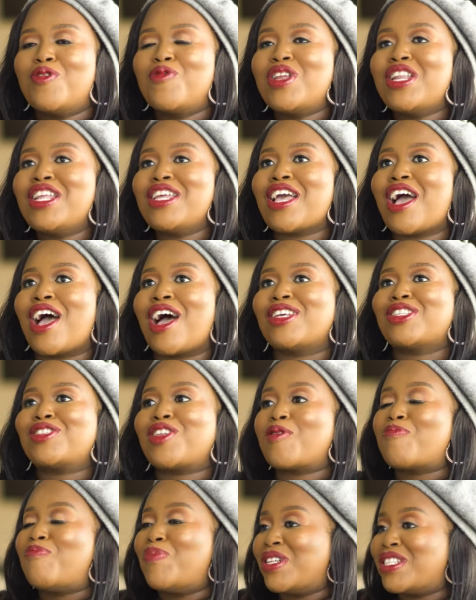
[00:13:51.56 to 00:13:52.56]
really uh,
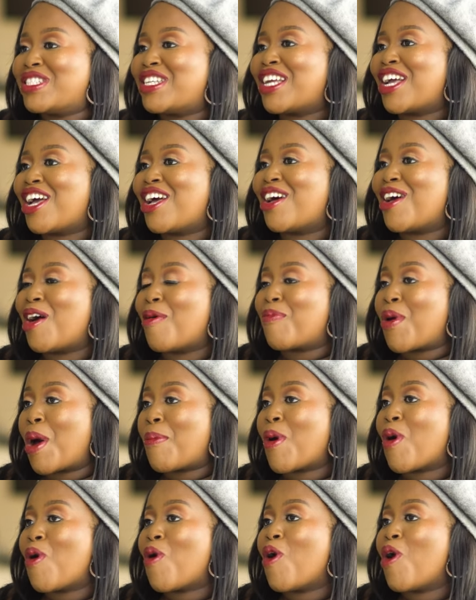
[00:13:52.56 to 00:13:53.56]
start building a, a
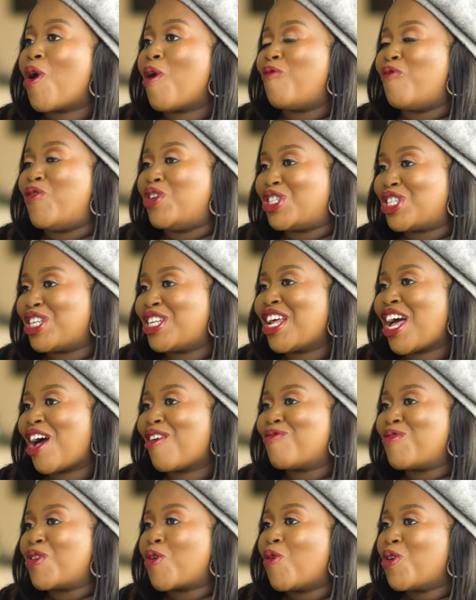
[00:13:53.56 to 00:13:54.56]
proper a vision.
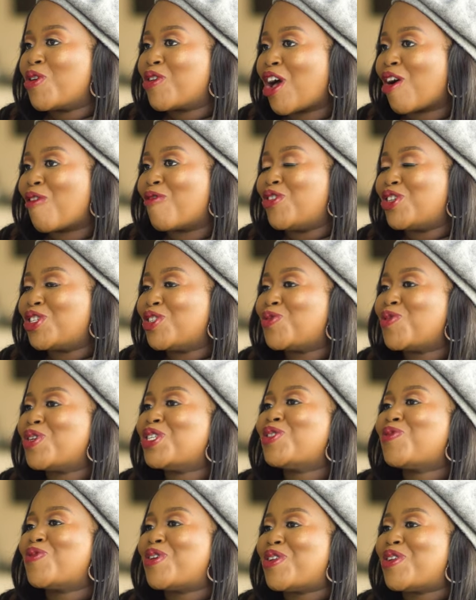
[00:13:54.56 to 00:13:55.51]
Our, we call it our Vision twenty